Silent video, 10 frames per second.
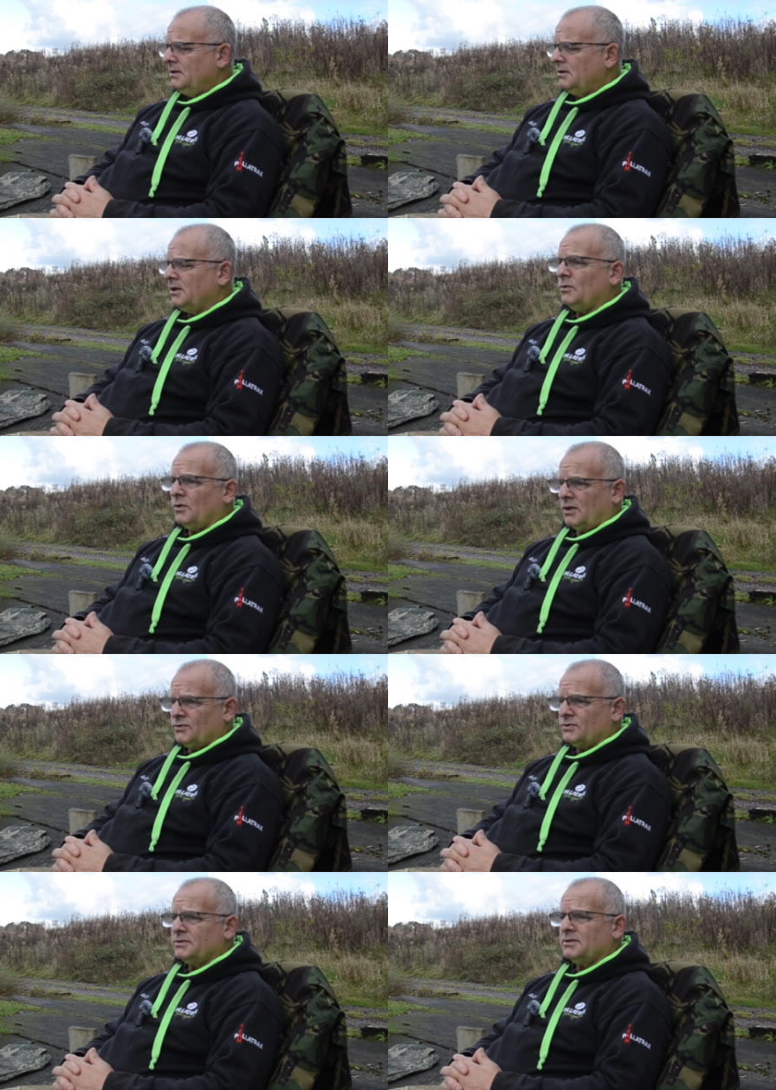I know what
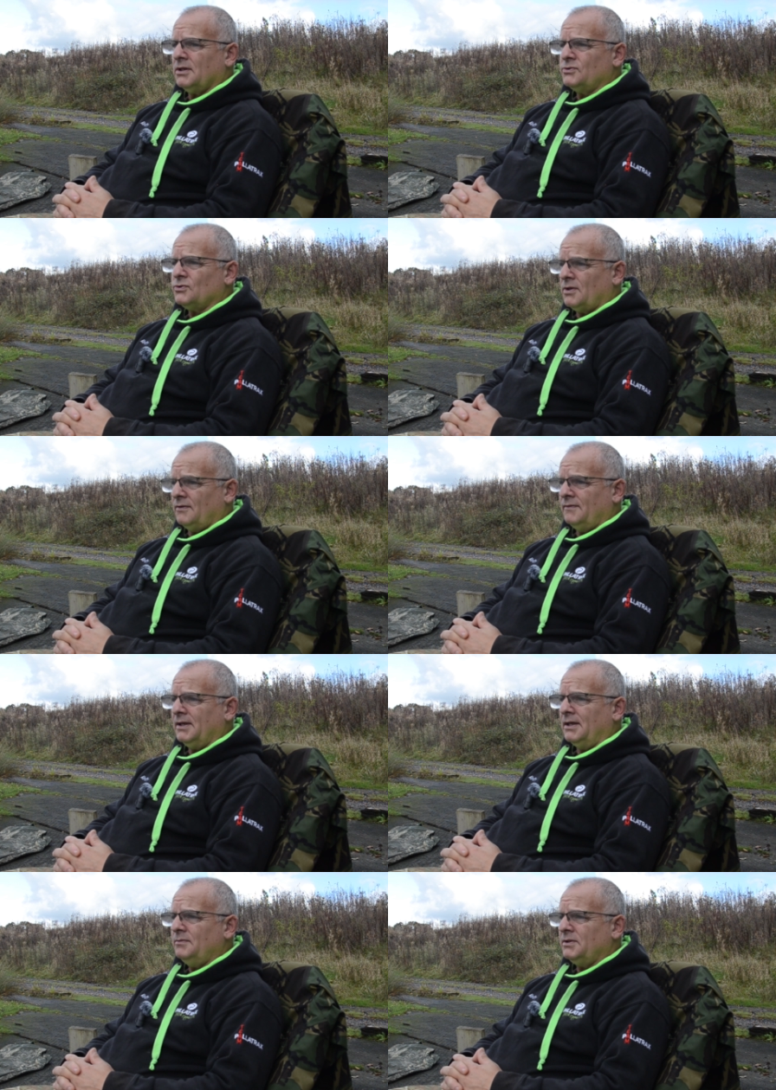goes on over
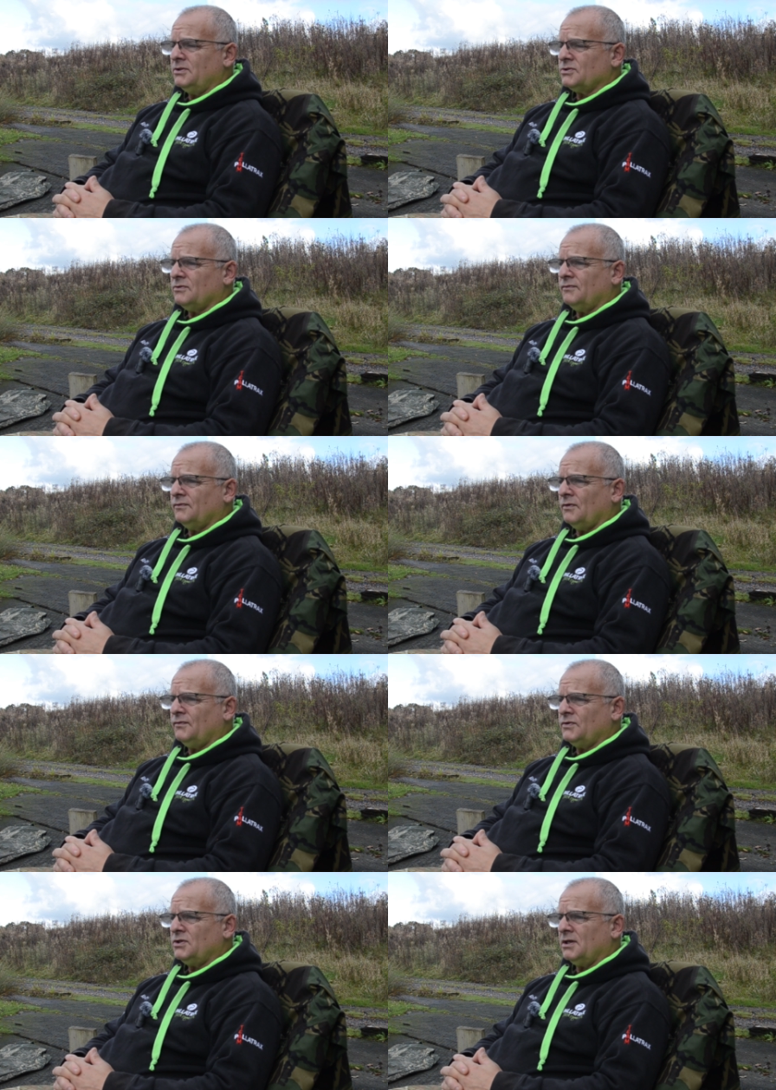there because I've
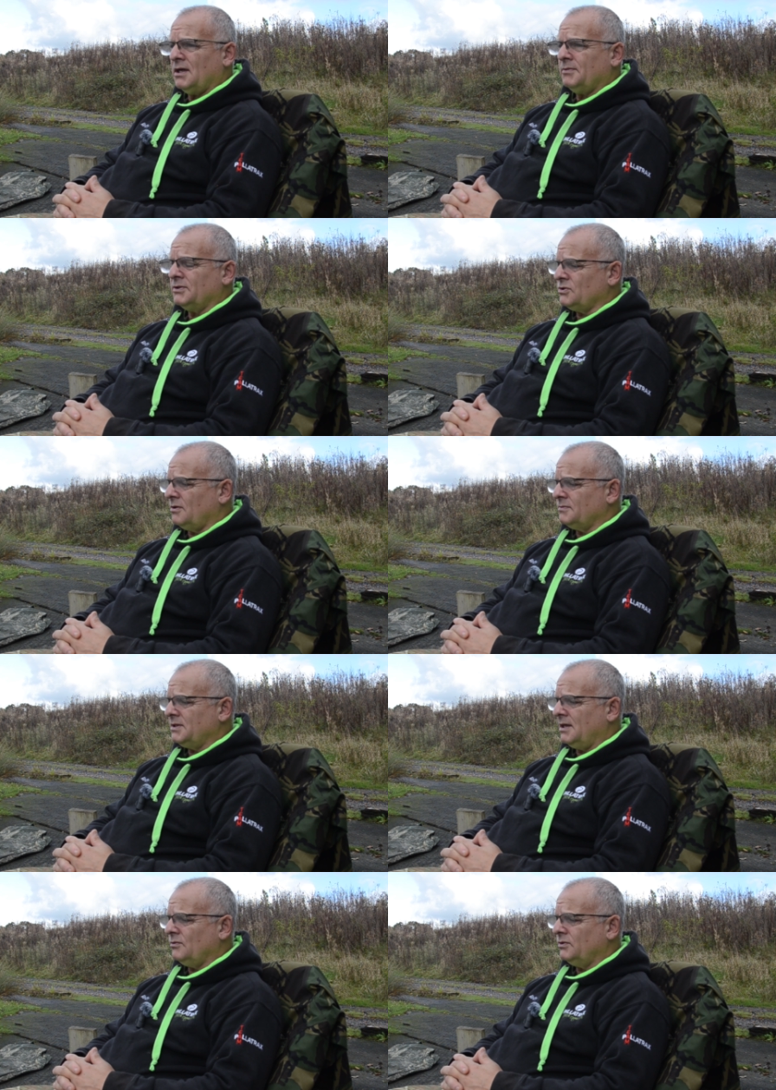fished it a couple of times
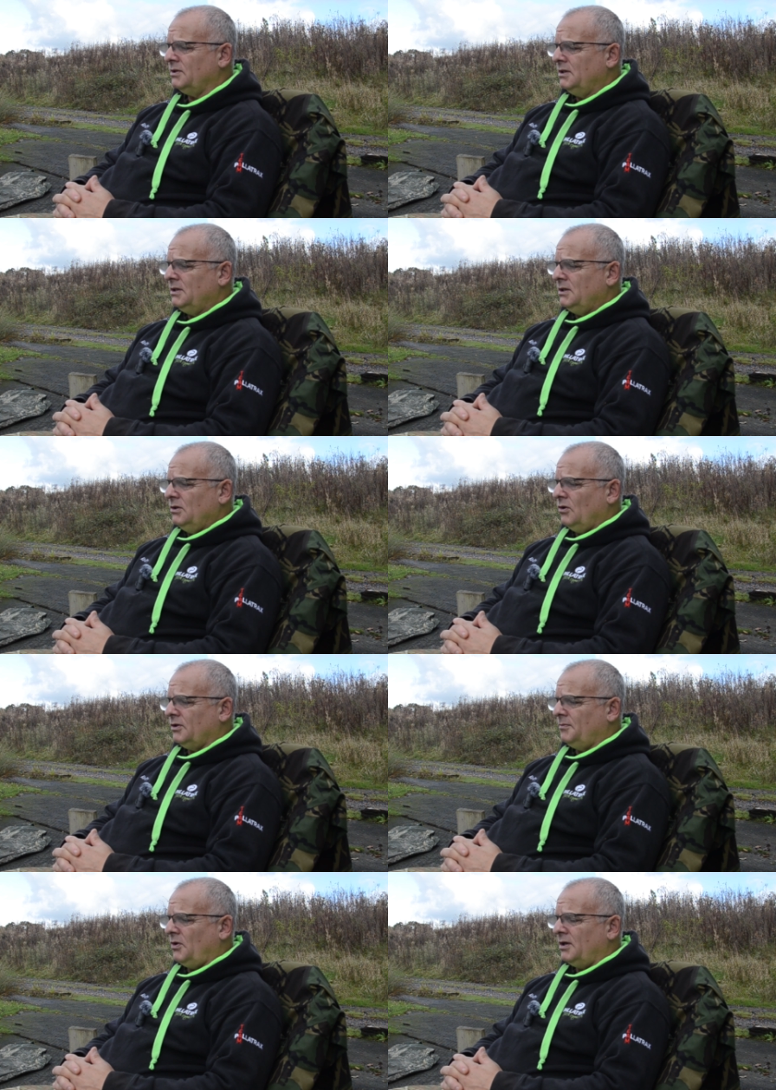now on
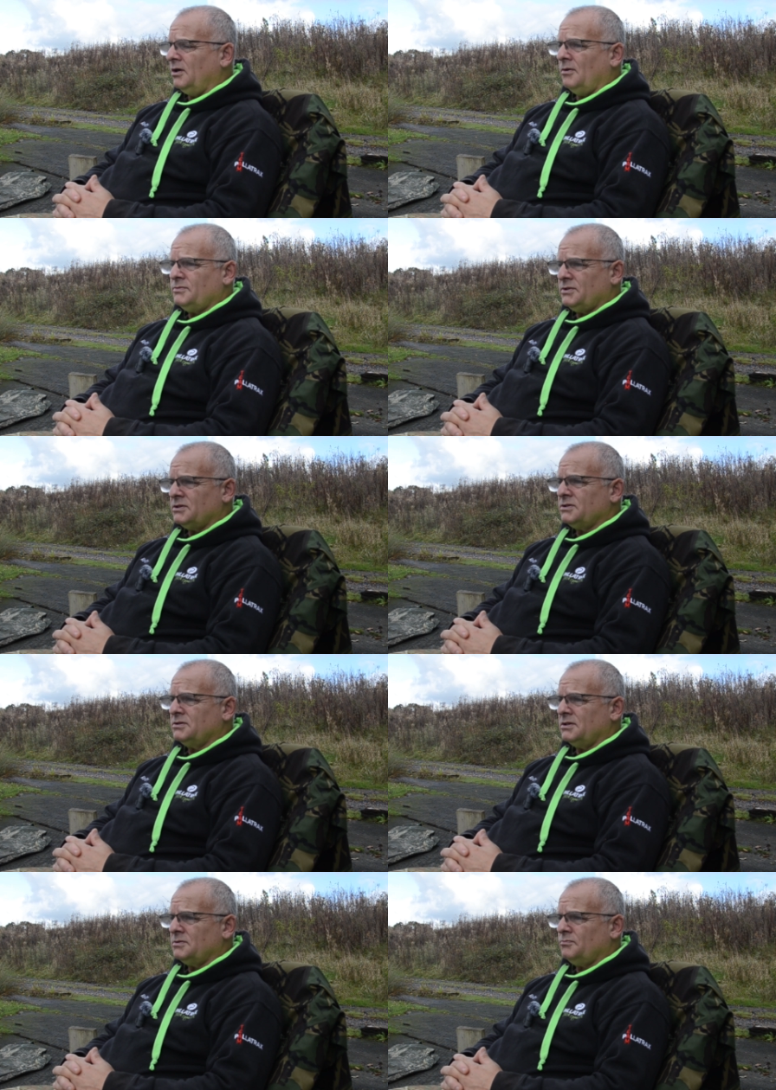the bite alarms, and
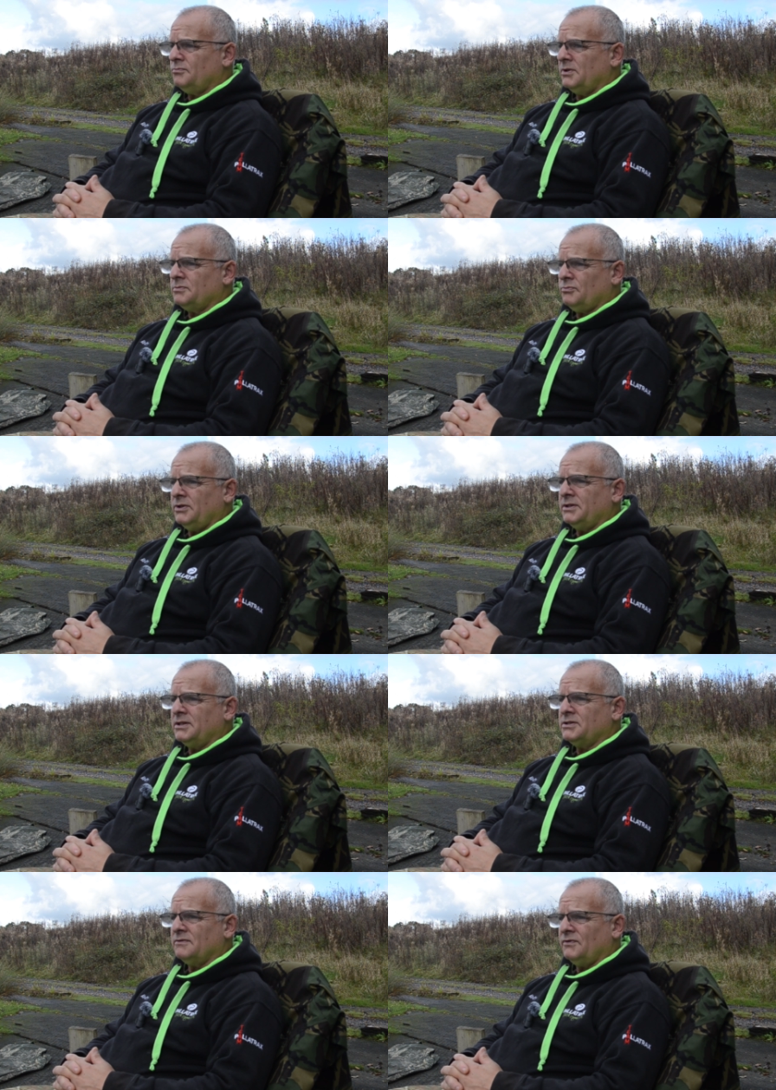it's pretty
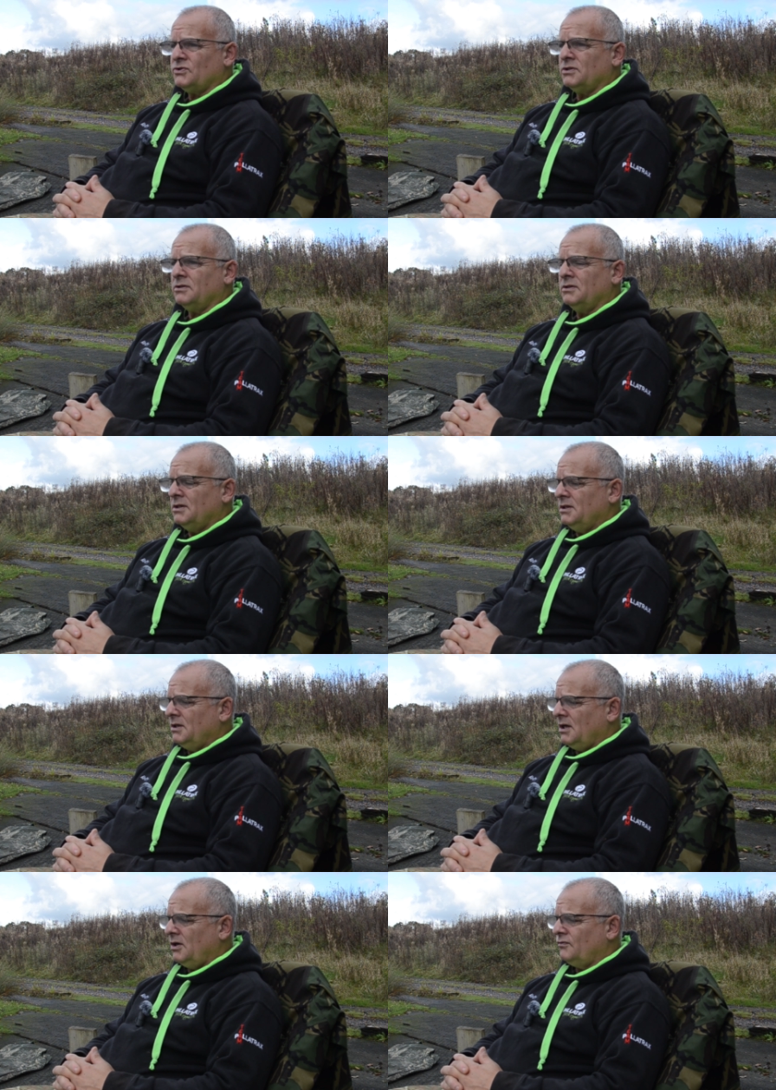decent fishing
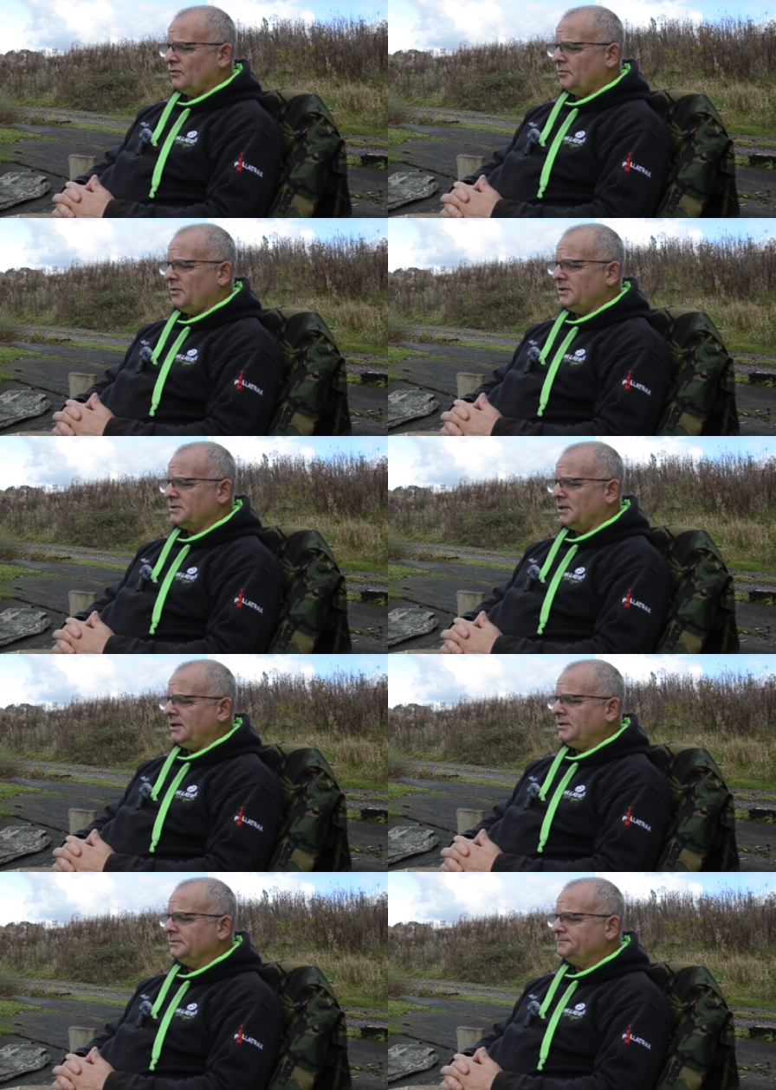over on the predator lake.